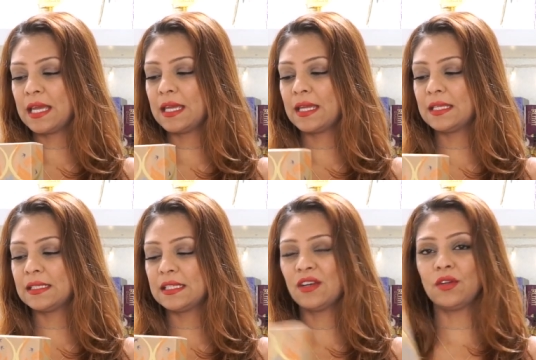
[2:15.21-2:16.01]

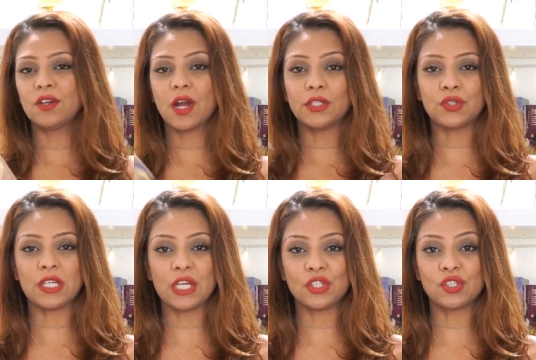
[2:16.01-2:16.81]
And you know, you're not
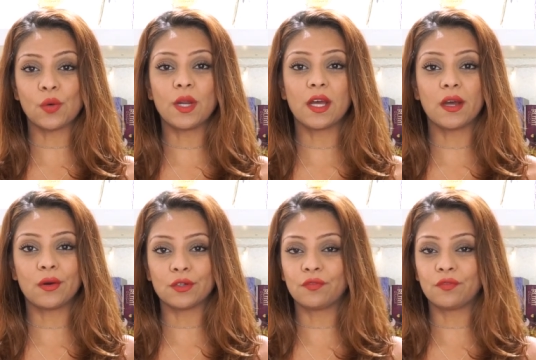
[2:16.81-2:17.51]
drinking soda or